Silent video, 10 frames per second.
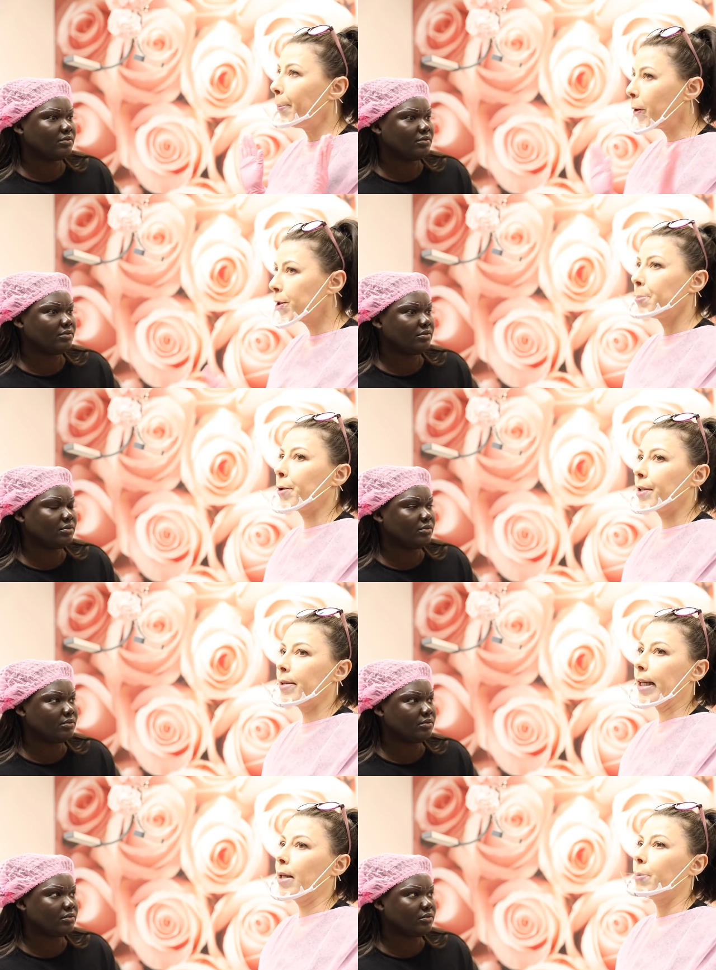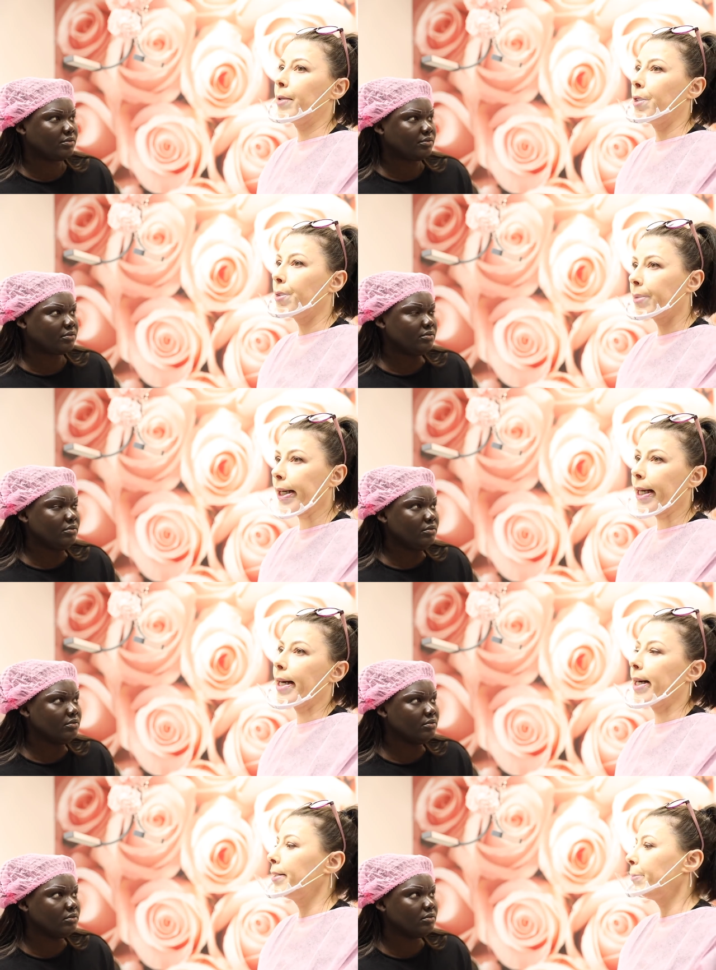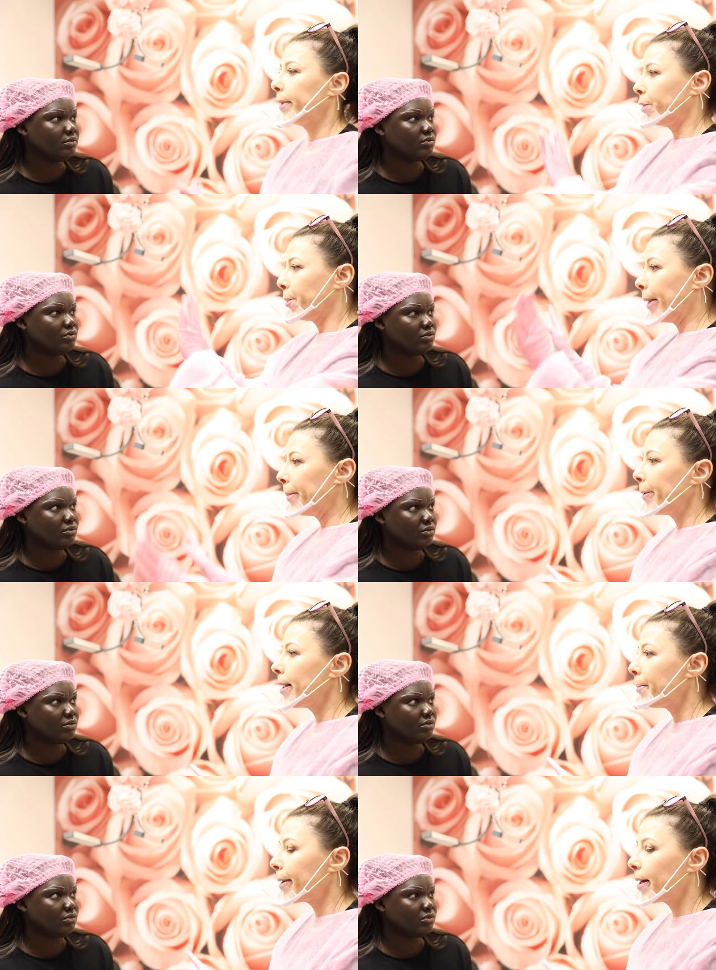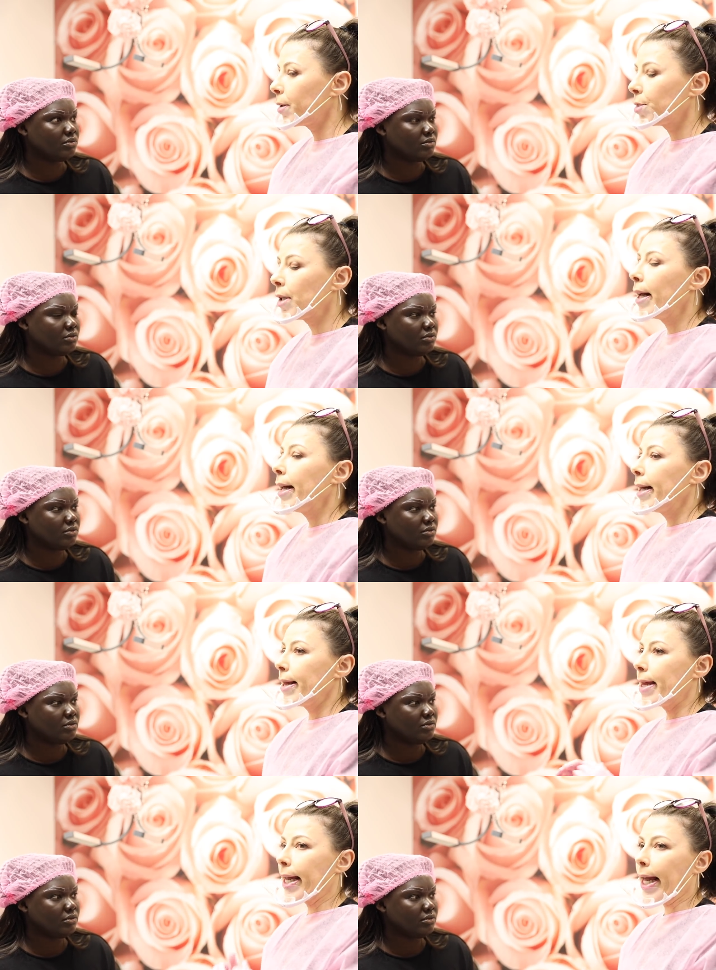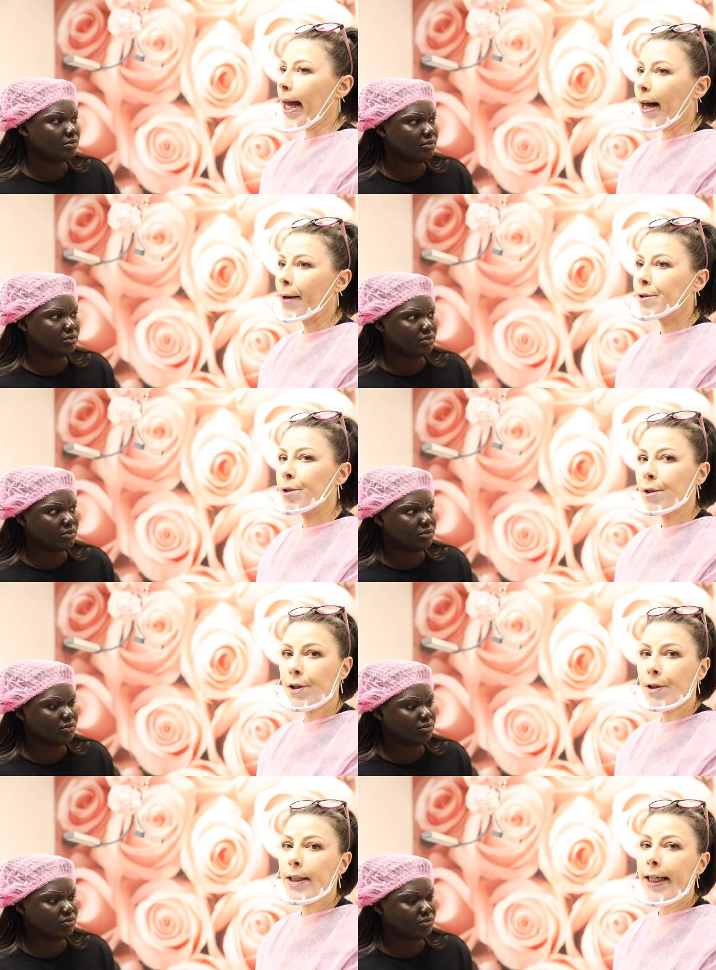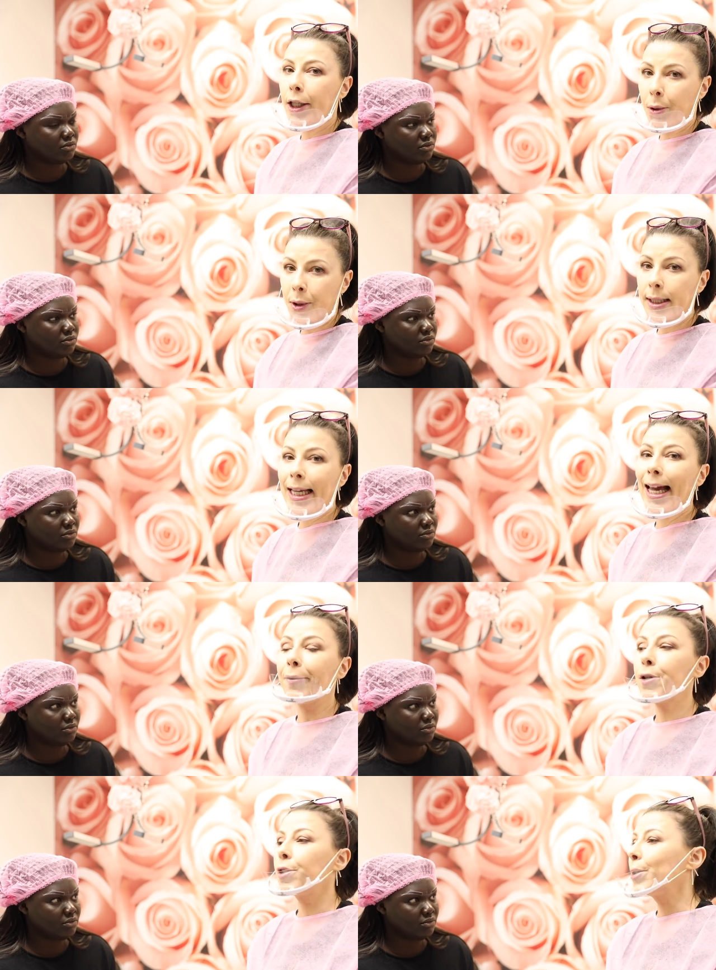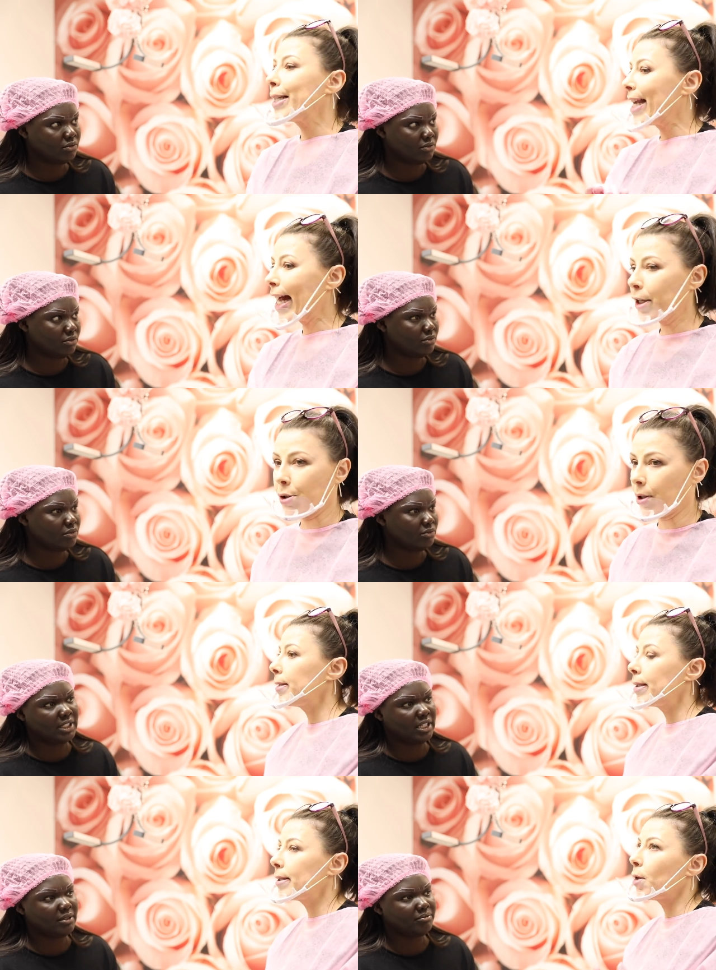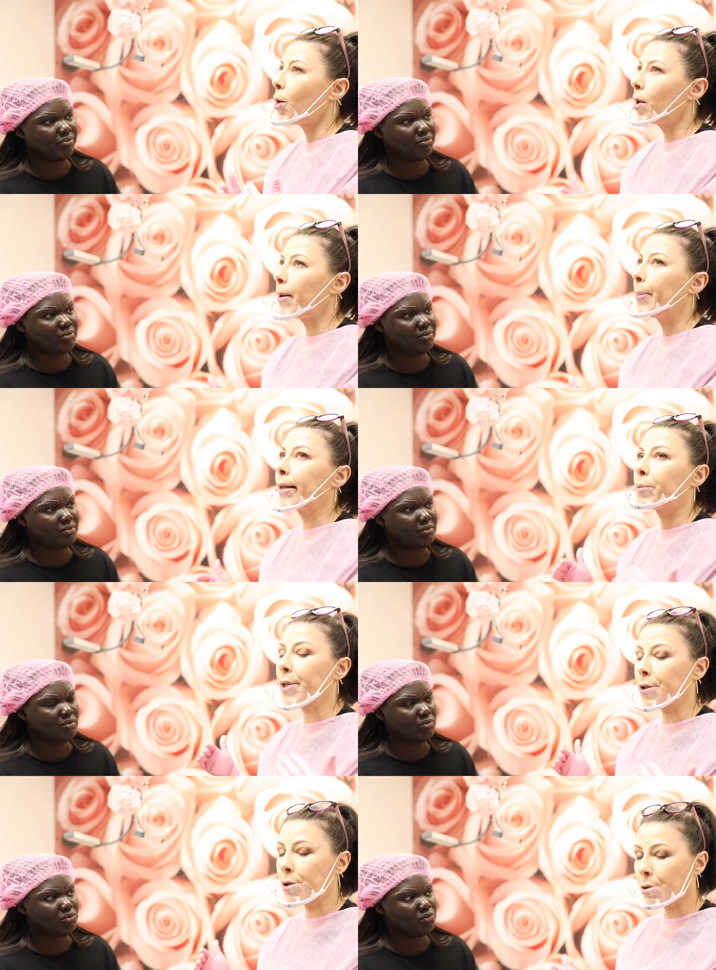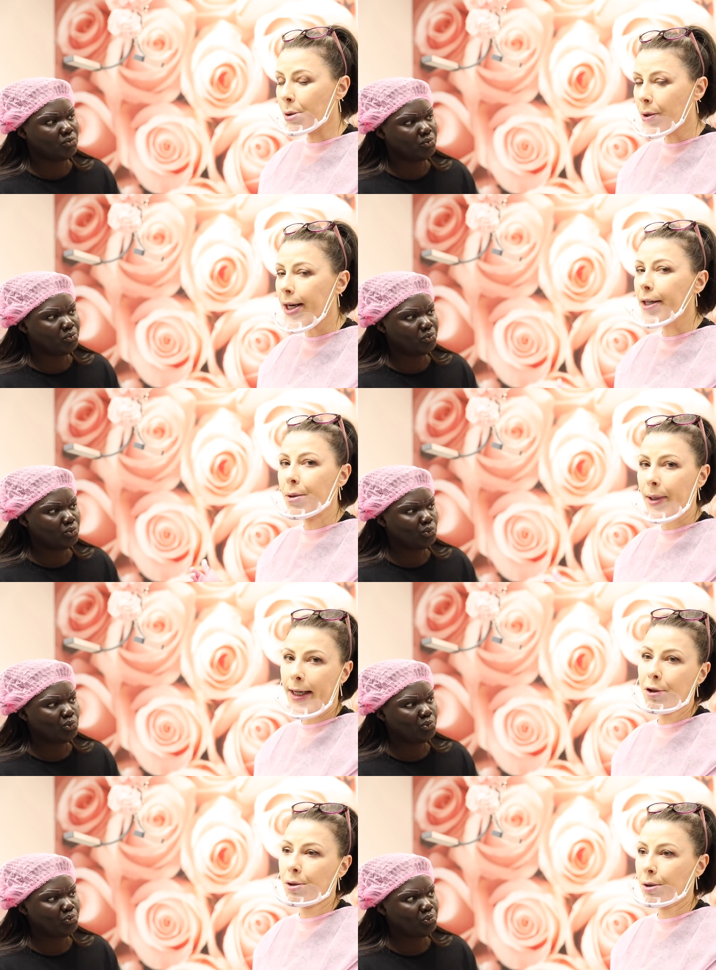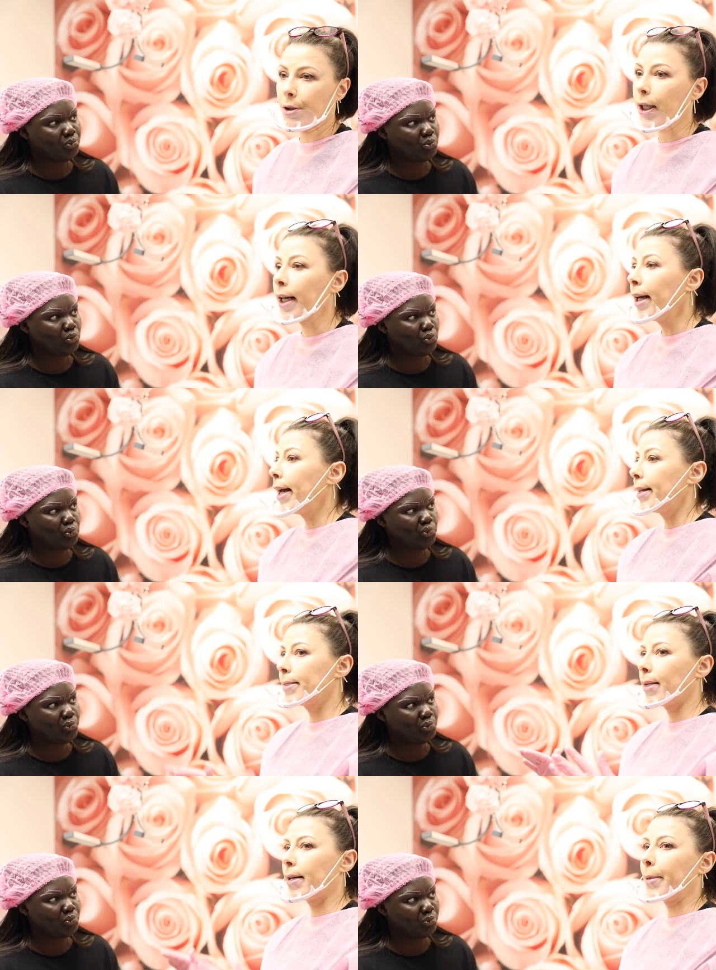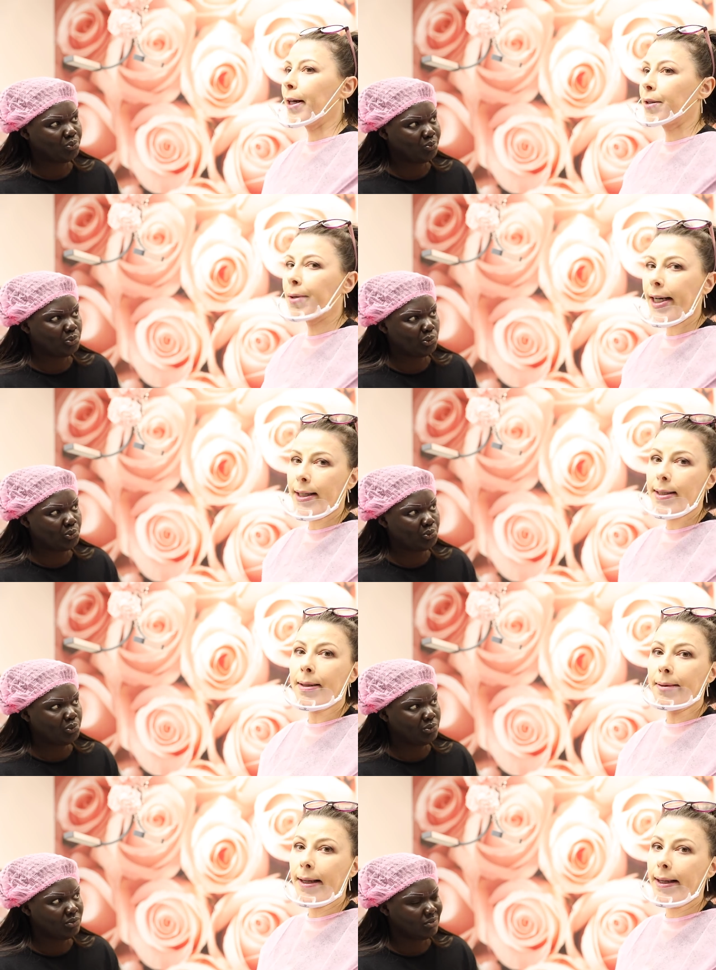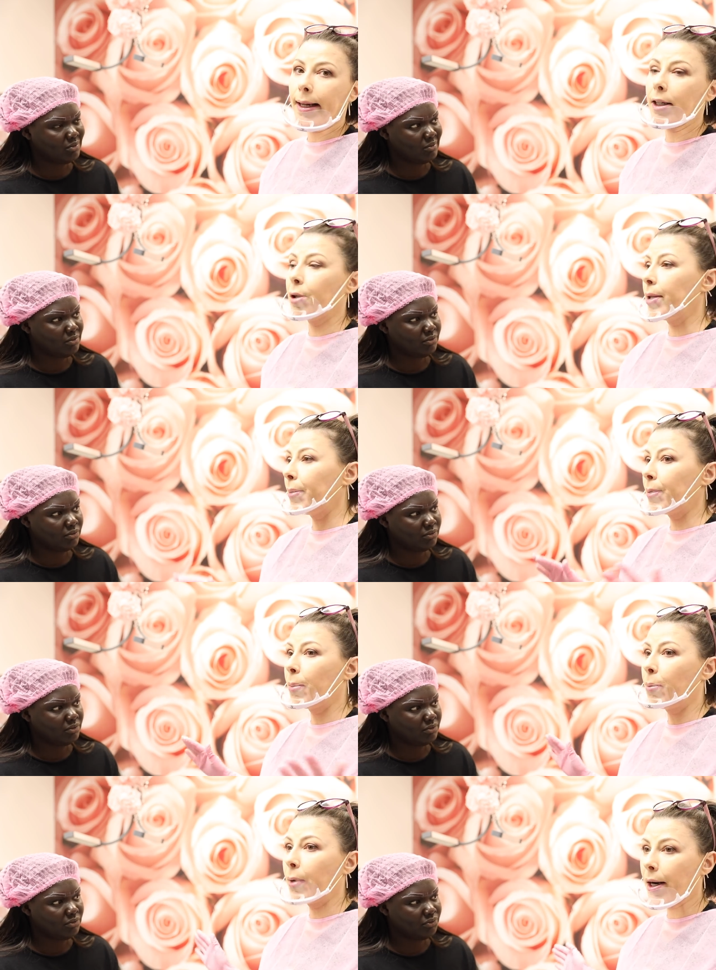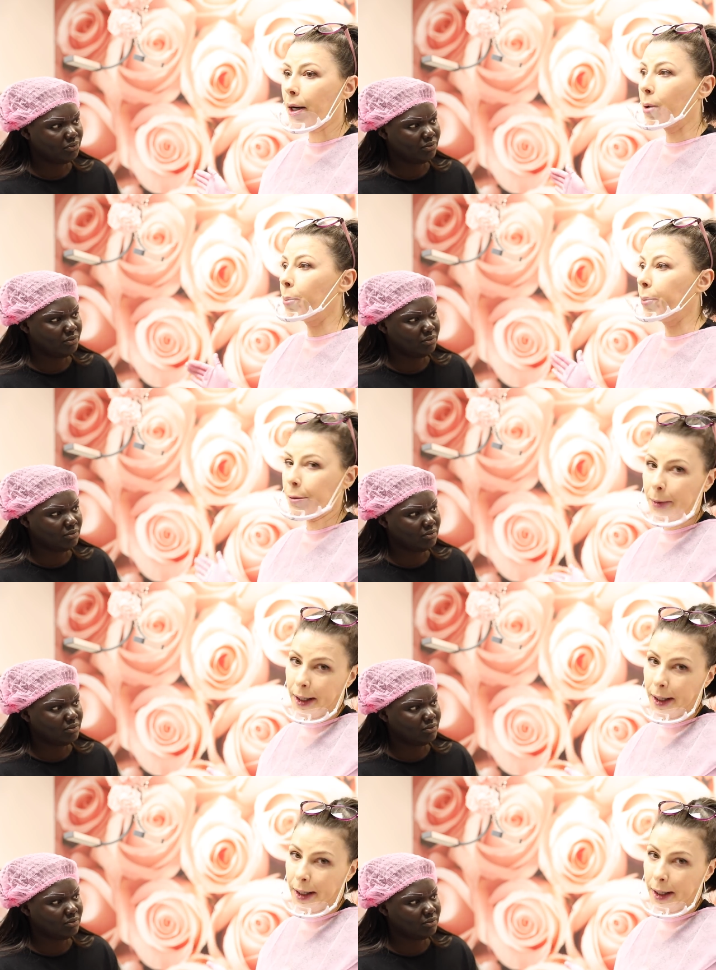Speaker 1: Most important thing when you're creating, when you're mapping your brows, they have to look like yours. They have to look natural. This is all about restoring your natural look. It's not about creating something that you never wear or would